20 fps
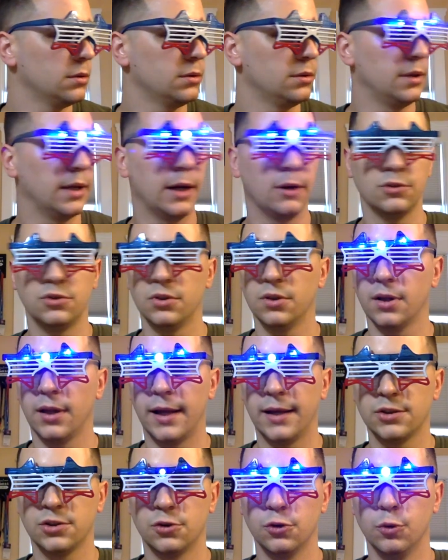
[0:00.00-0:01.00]
Down to the
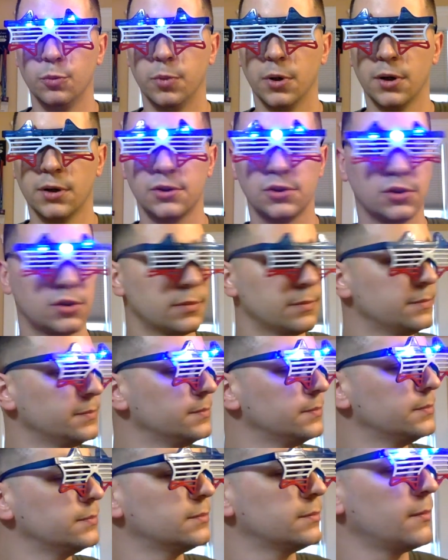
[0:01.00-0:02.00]
last two
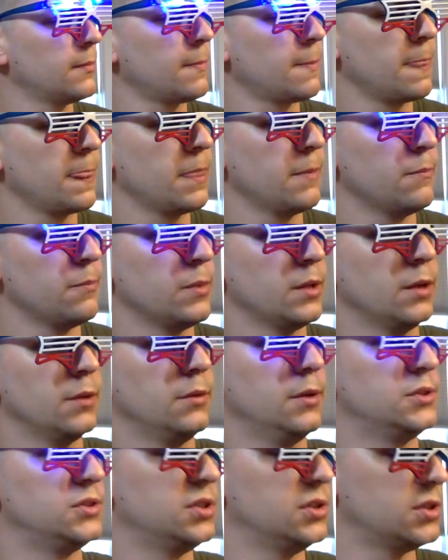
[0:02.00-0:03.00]
books.
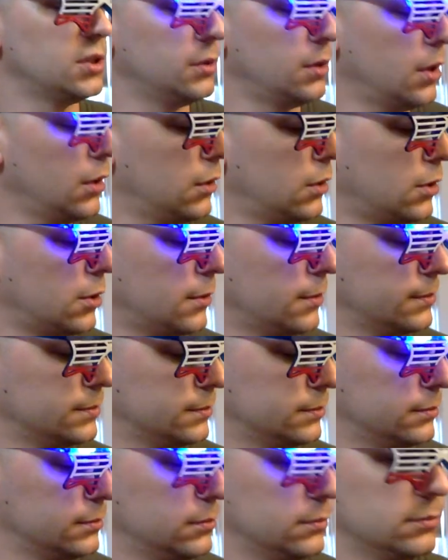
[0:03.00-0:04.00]
This
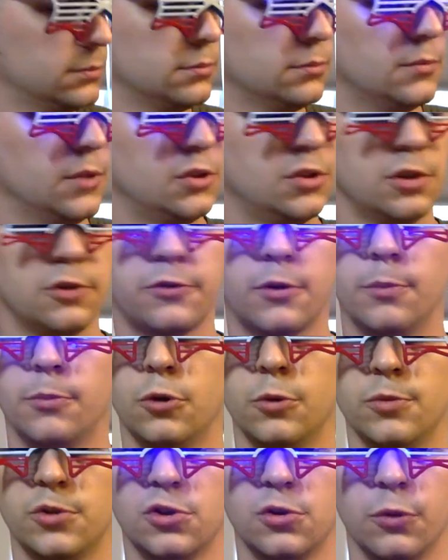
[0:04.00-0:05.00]
is from
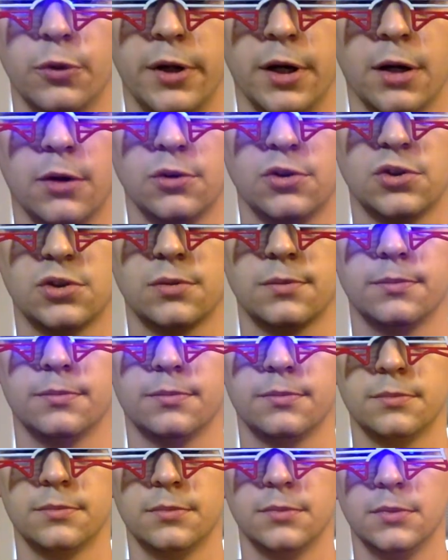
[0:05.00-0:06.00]
Boom Studios.
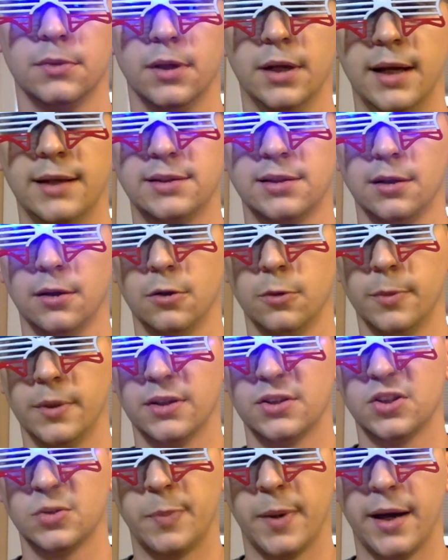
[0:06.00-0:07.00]
Has a little bit
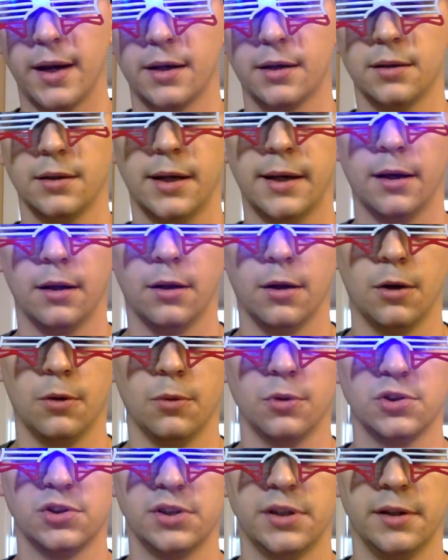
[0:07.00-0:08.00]
of spec. I don't know.
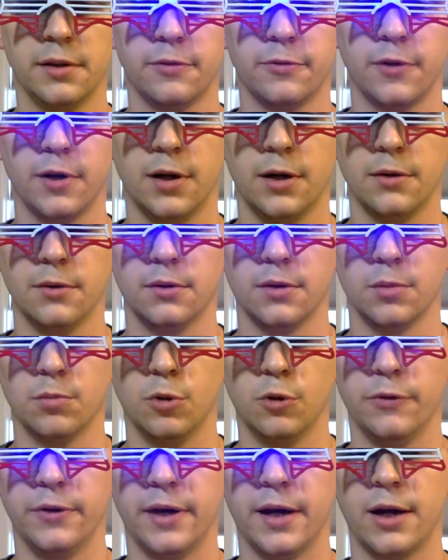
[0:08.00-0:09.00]
We'll see if the
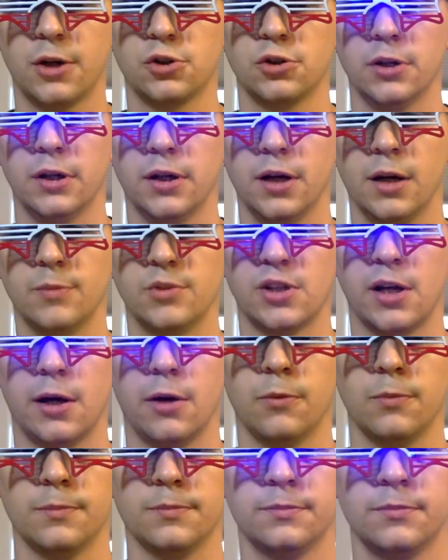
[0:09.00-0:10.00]
movie actually comes
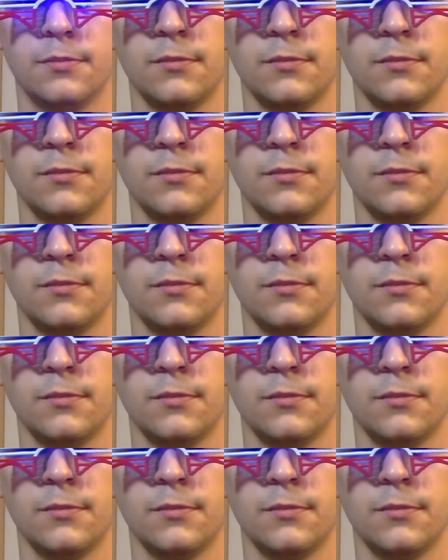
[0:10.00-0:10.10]
out.